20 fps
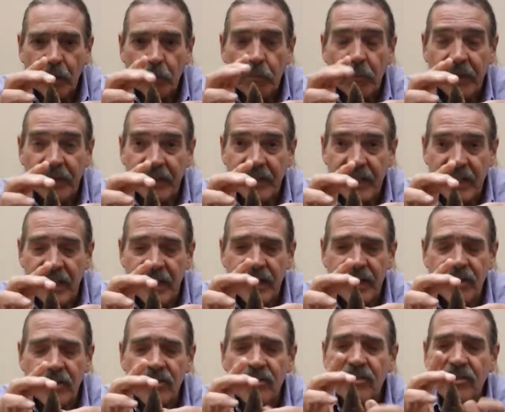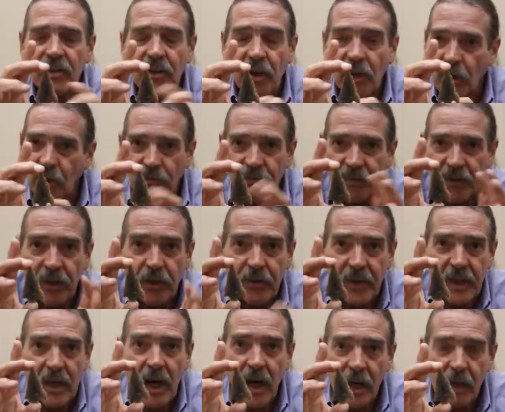But these are
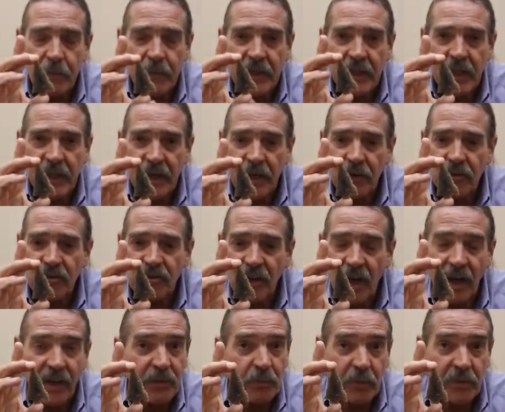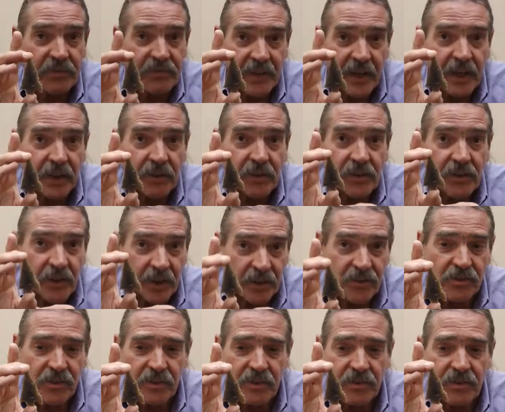very common at our site. We found
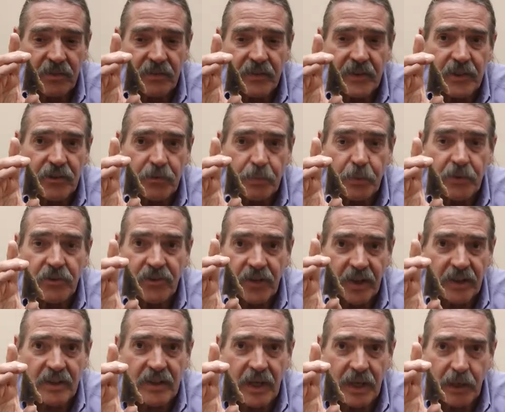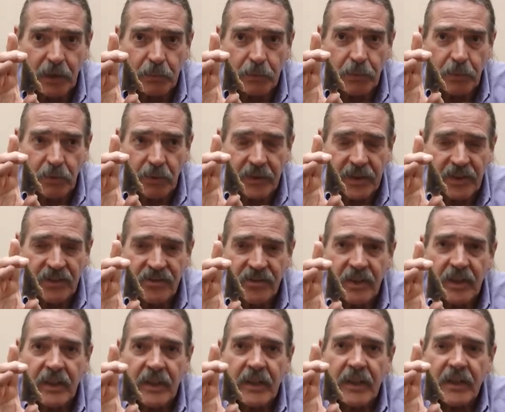dozens of these projectile points.
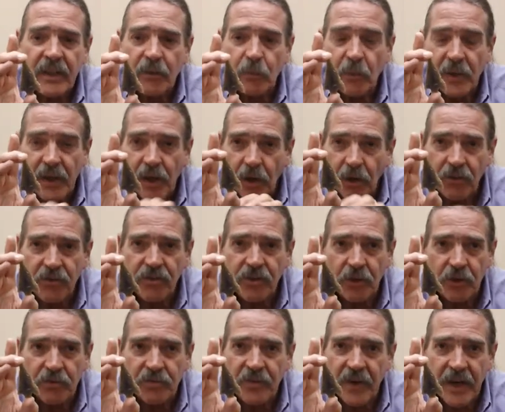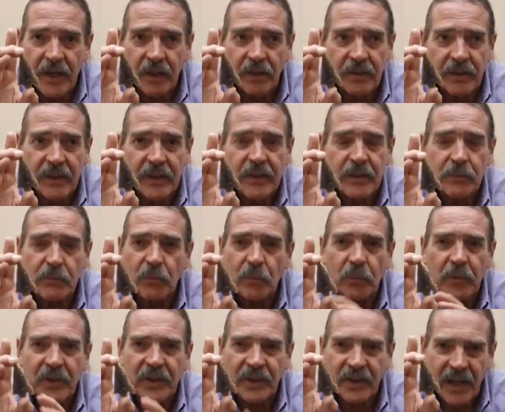We also found them
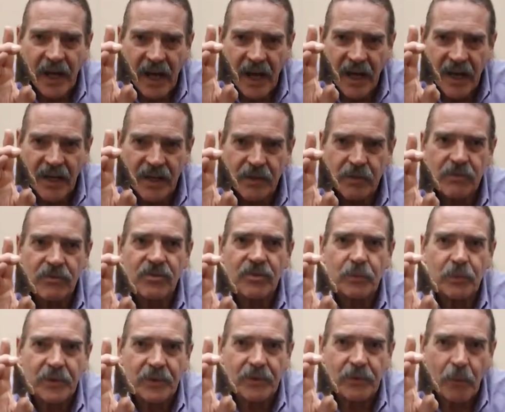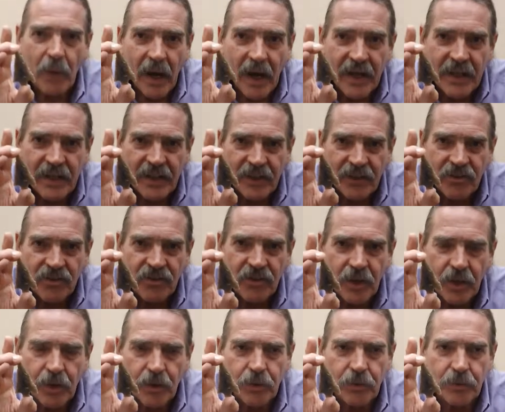with knives, with grinding
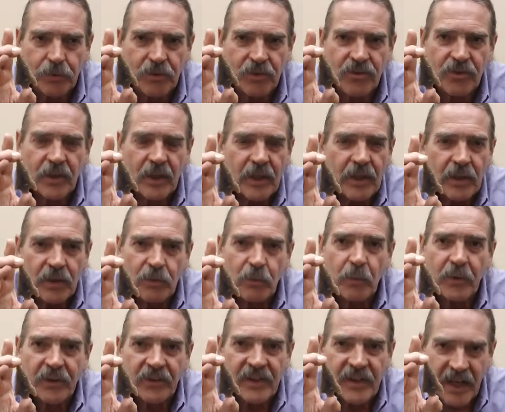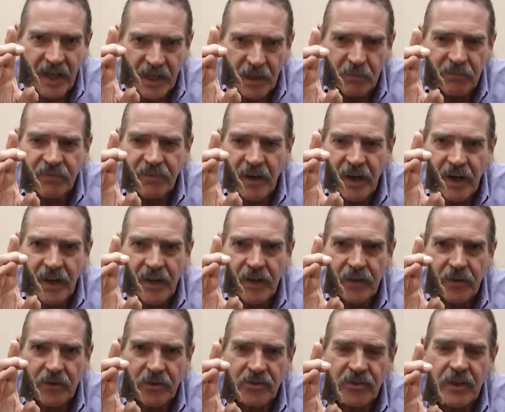stones, with
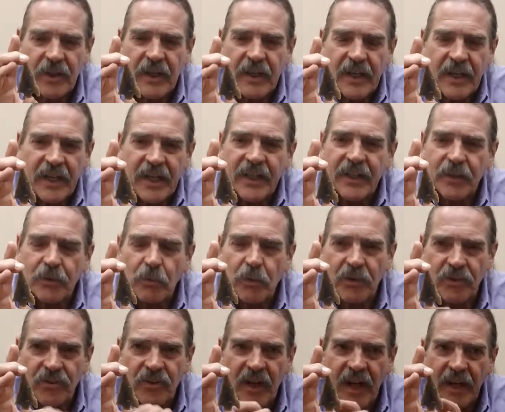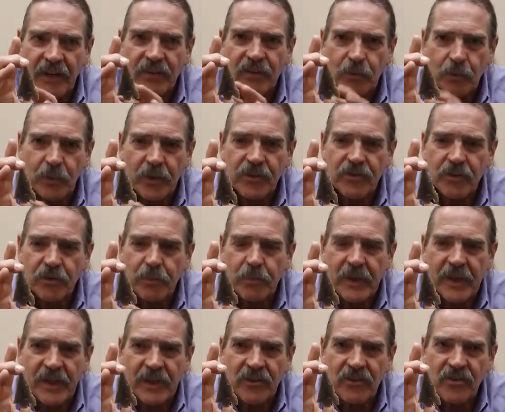campfires, and it was at the Richard
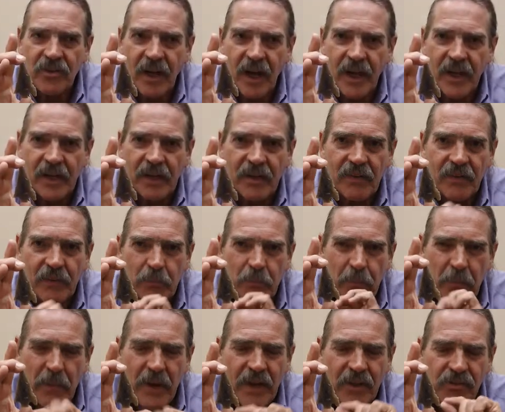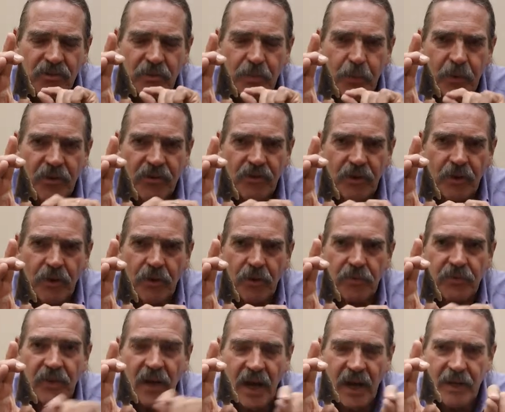Beene Site, the best
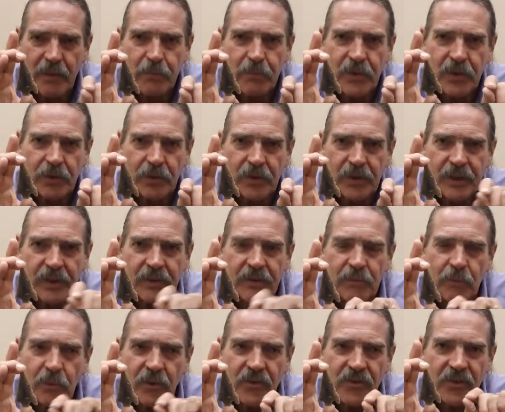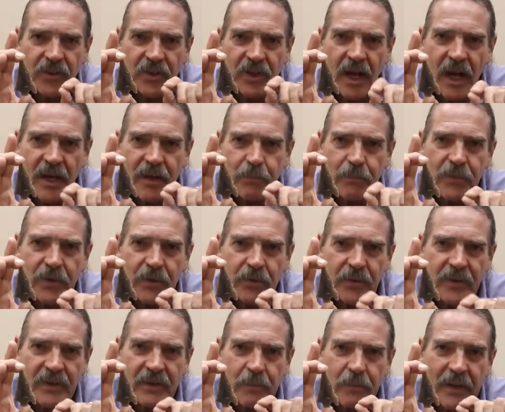preserved time period was the time
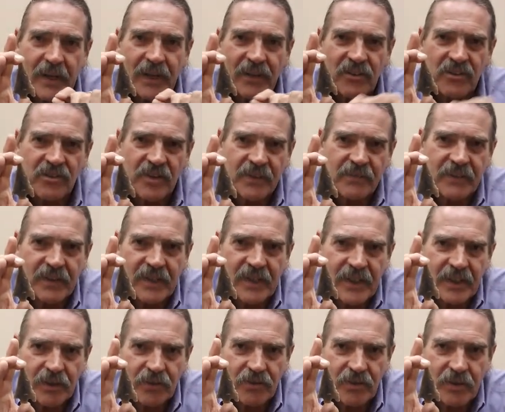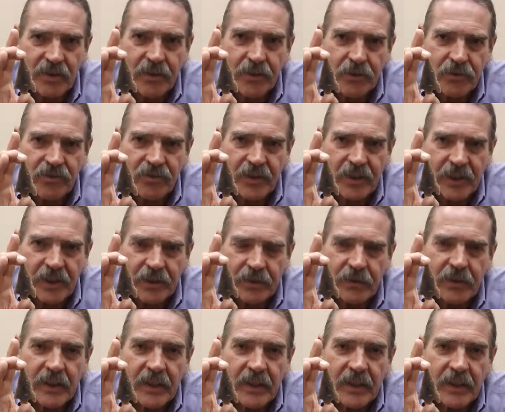period about 7,000 years ago.